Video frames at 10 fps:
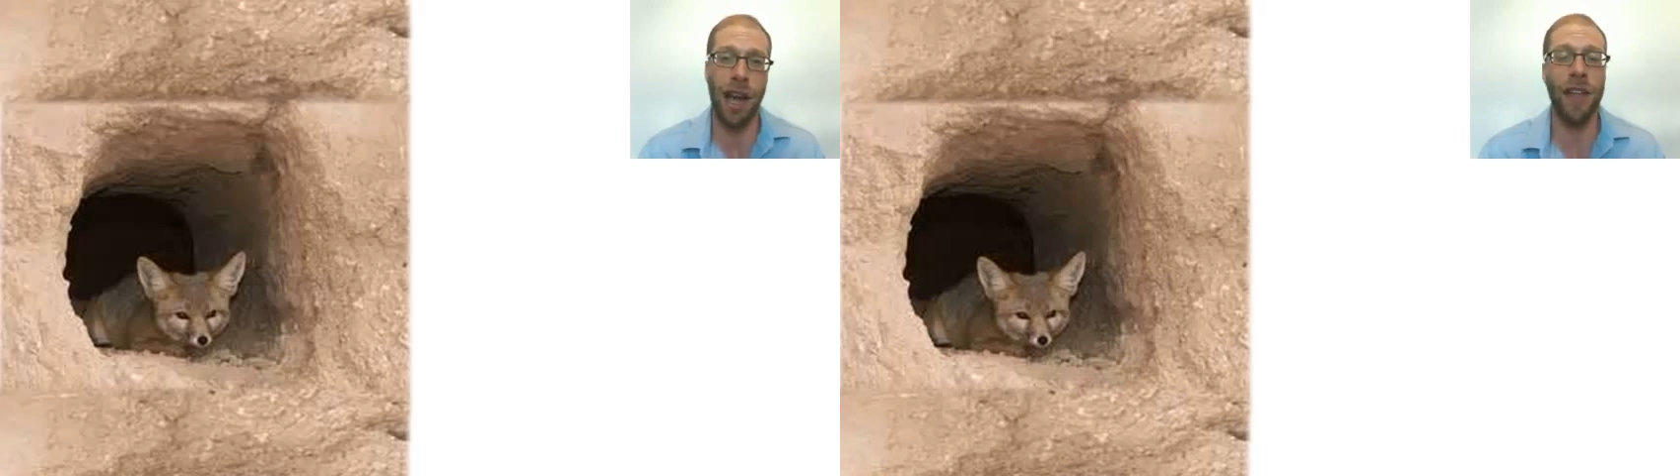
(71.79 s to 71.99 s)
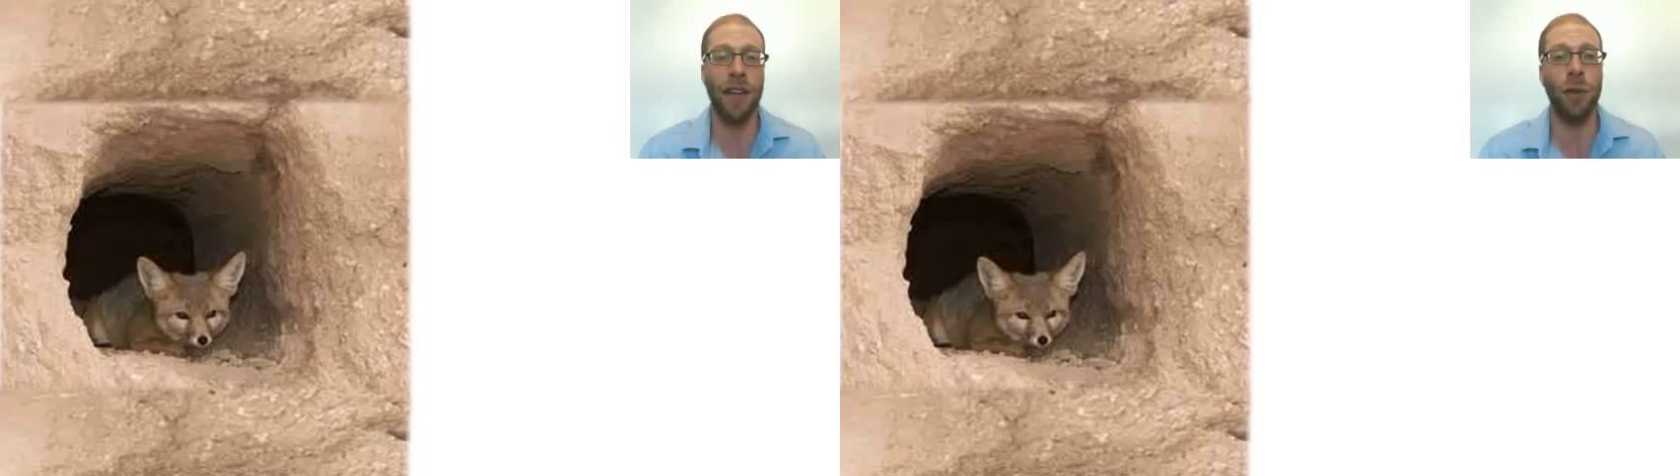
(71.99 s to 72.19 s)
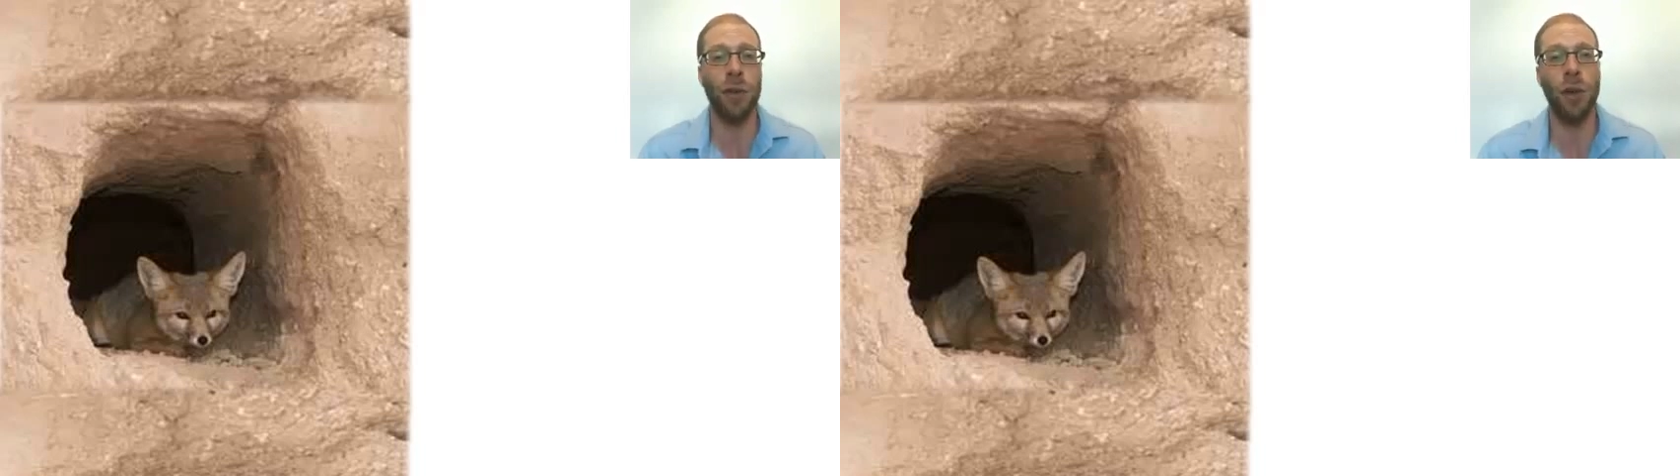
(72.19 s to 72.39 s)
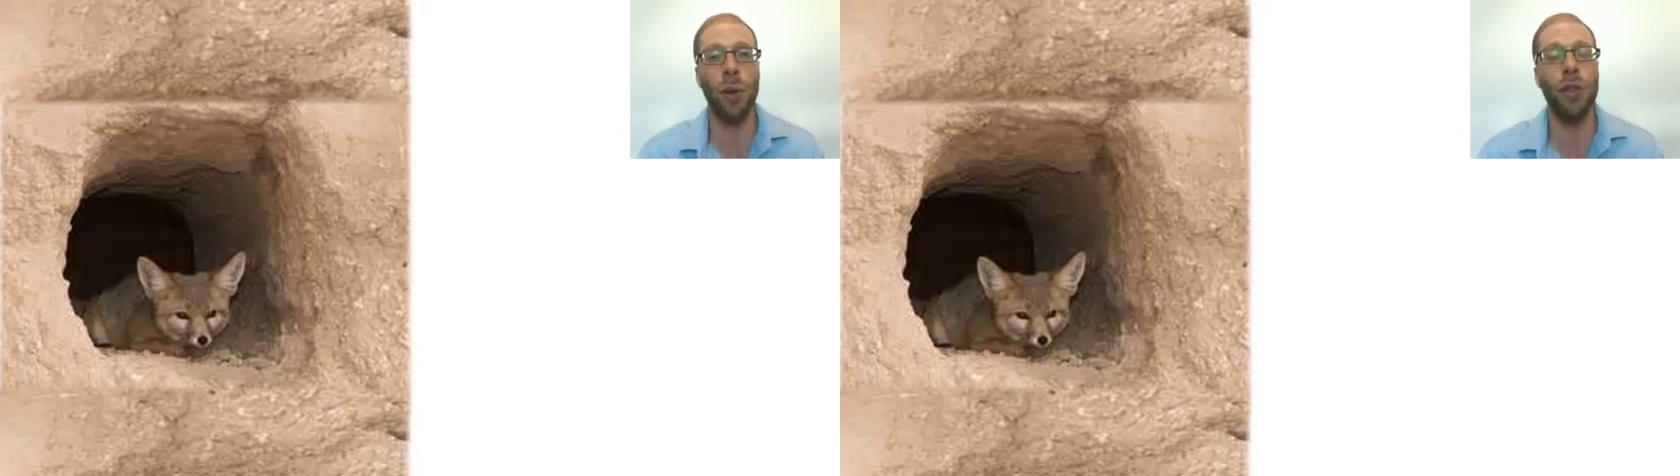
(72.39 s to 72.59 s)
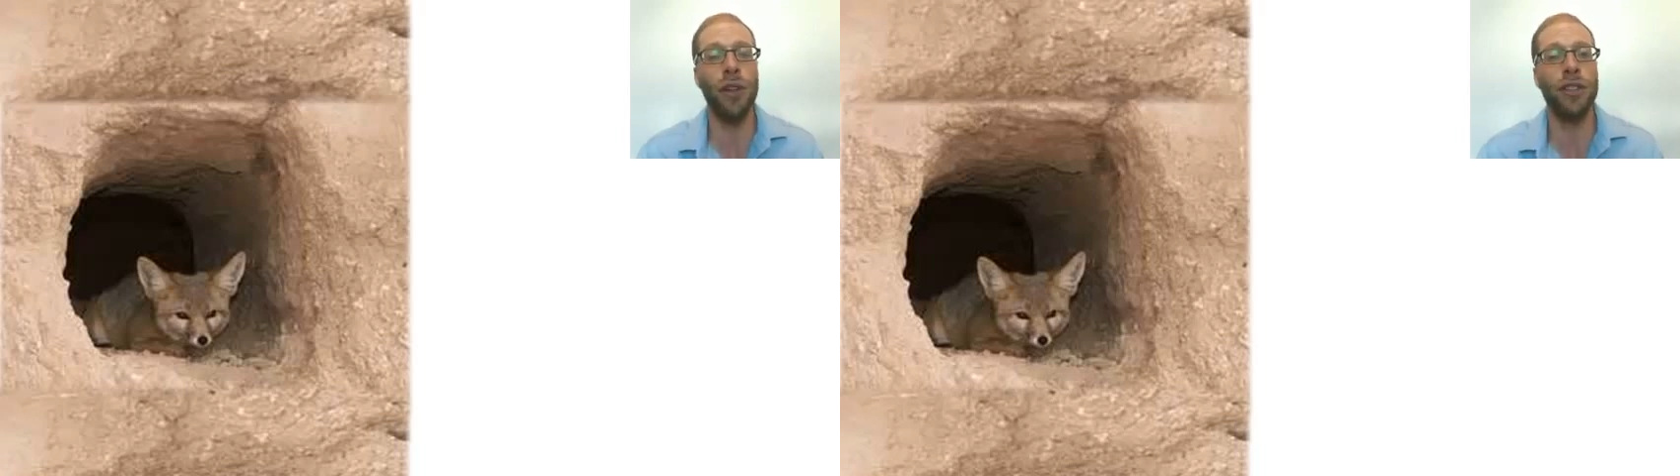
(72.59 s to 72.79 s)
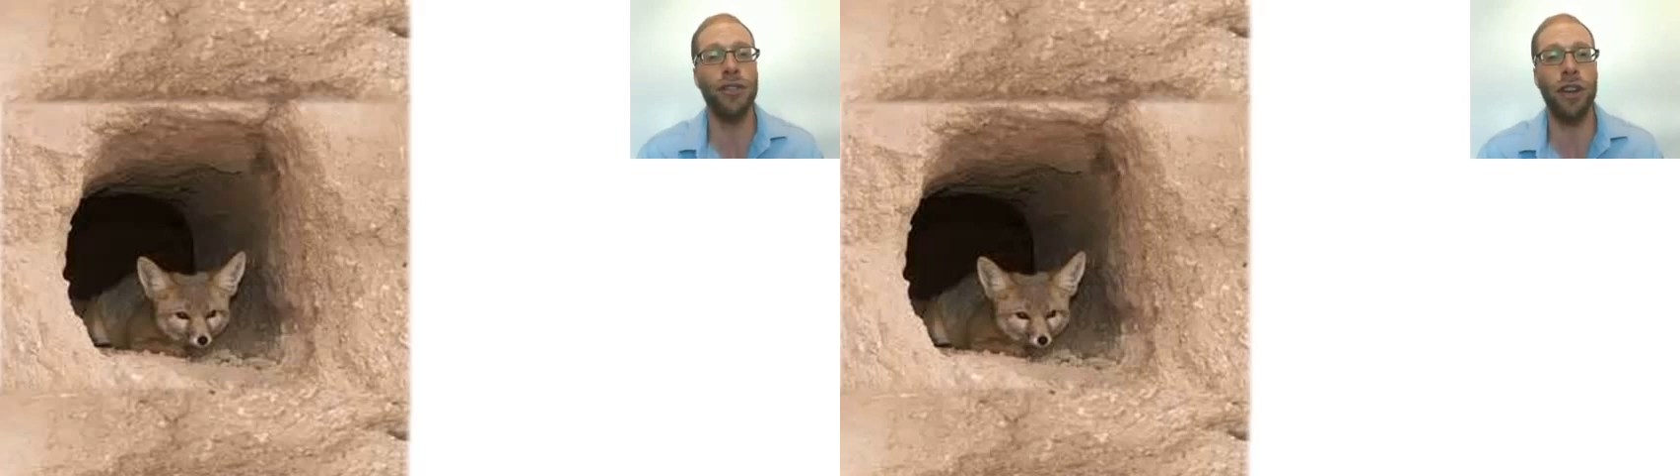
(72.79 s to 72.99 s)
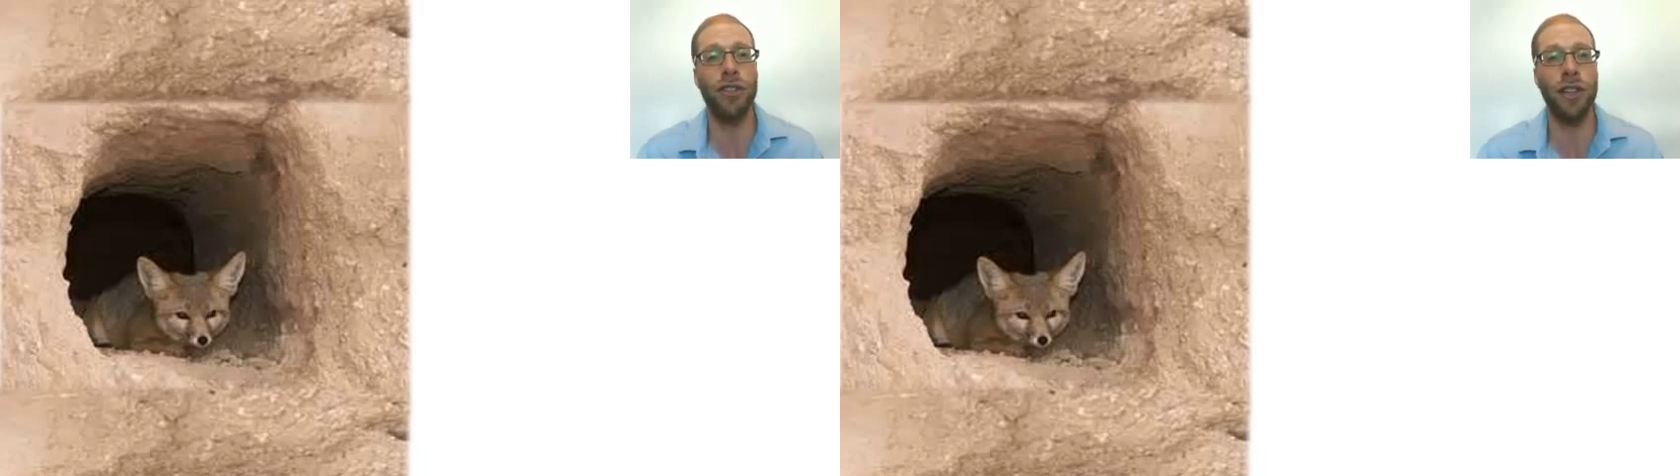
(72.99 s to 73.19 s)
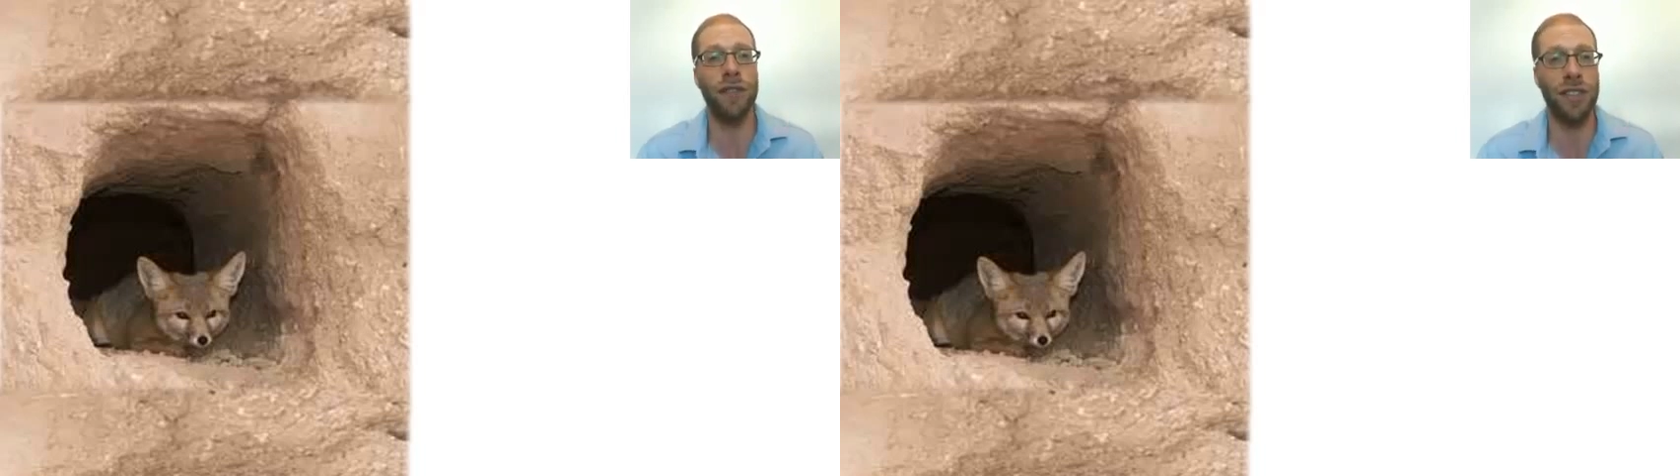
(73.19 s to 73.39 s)
and that foretold the
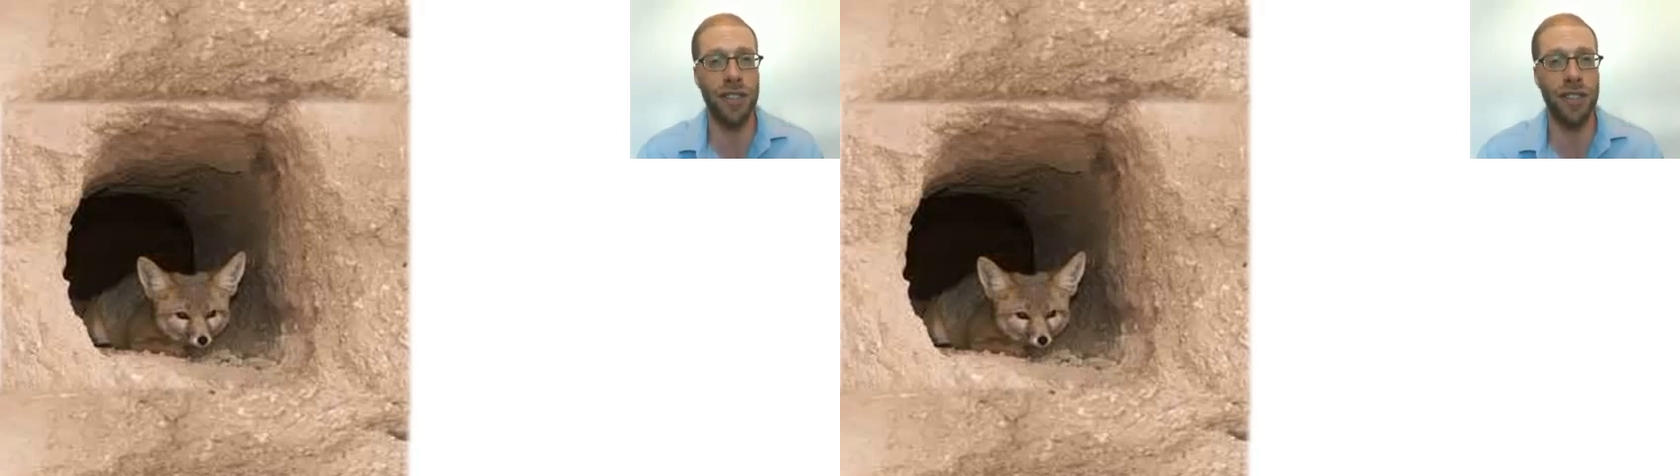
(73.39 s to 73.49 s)
destruction of the